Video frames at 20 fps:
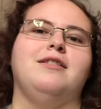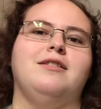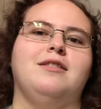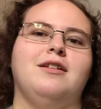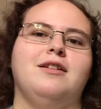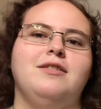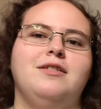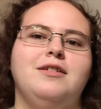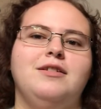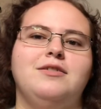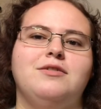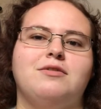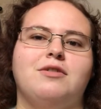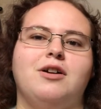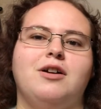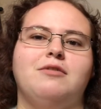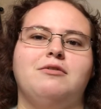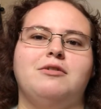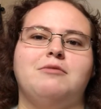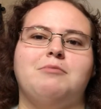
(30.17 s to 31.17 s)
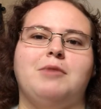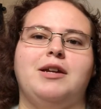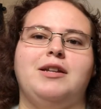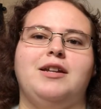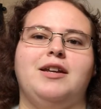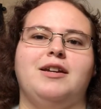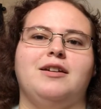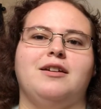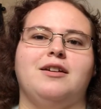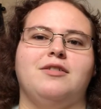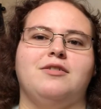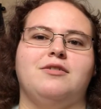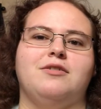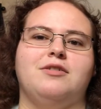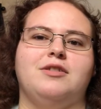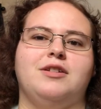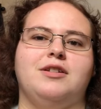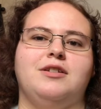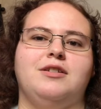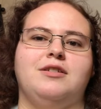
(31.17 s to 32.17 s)
nothing's wrong with my neck other
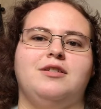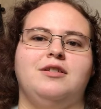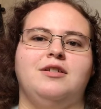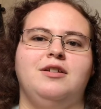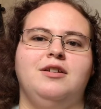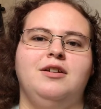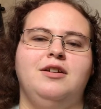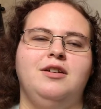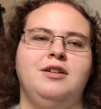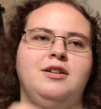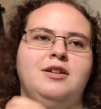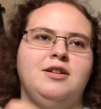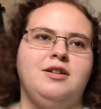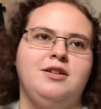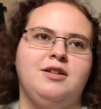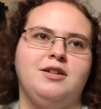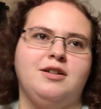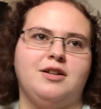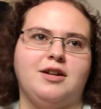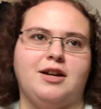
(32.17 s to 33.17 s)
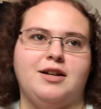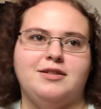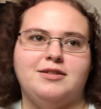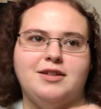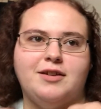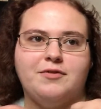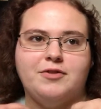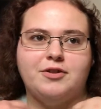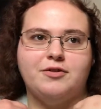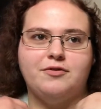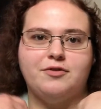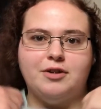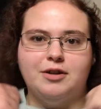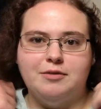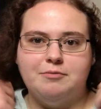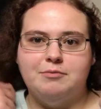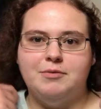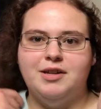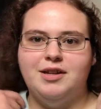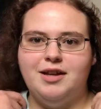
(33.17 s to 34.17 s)
than I suffer
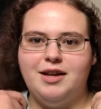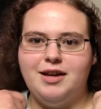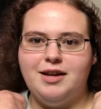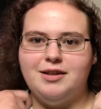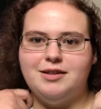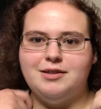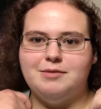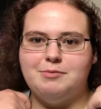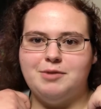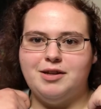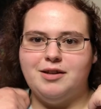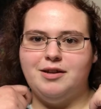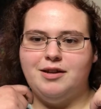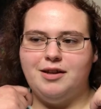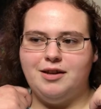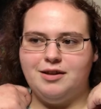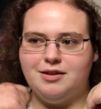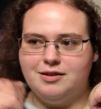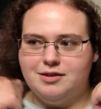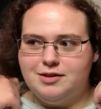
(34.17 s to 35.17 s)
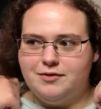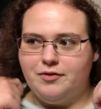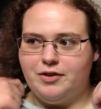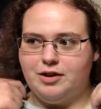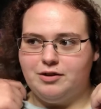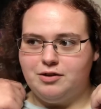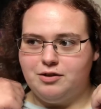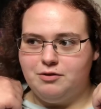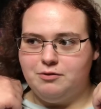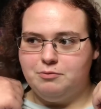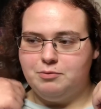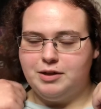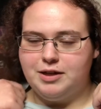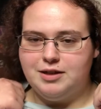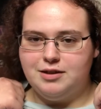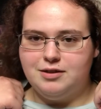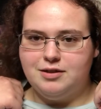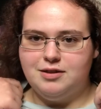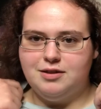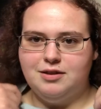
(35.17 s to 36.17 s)
from eczema and it's found a new
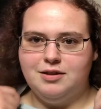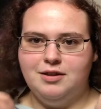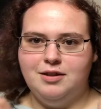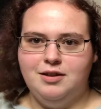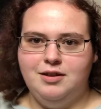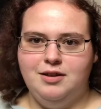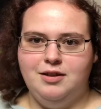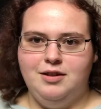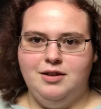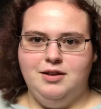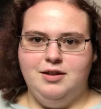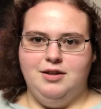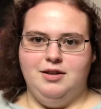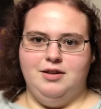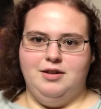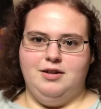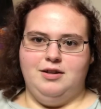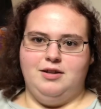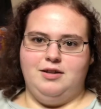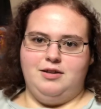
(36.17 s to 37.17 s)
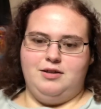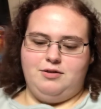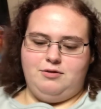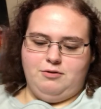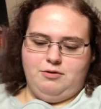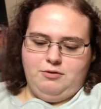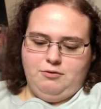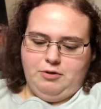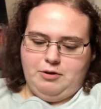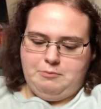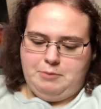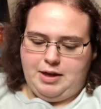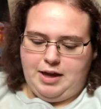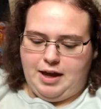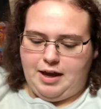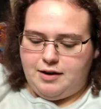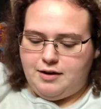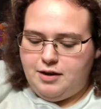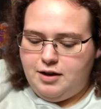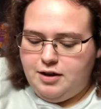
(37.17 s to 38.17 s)
place to annoy me
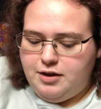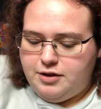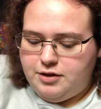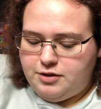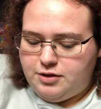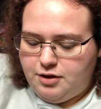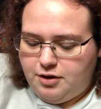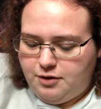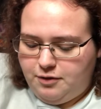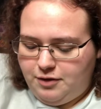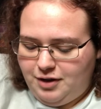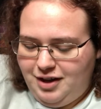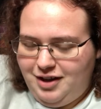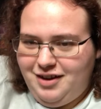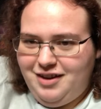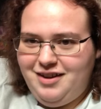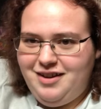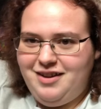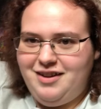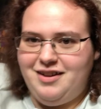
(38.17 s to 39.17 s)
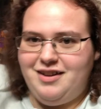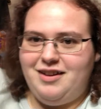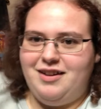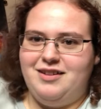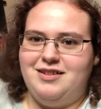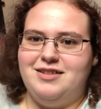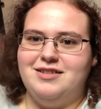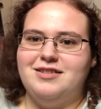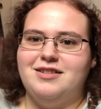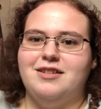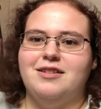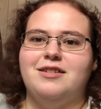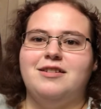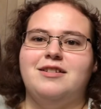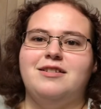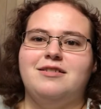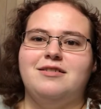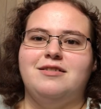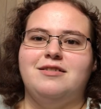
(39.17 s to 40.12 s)
at. So, and it's gonna,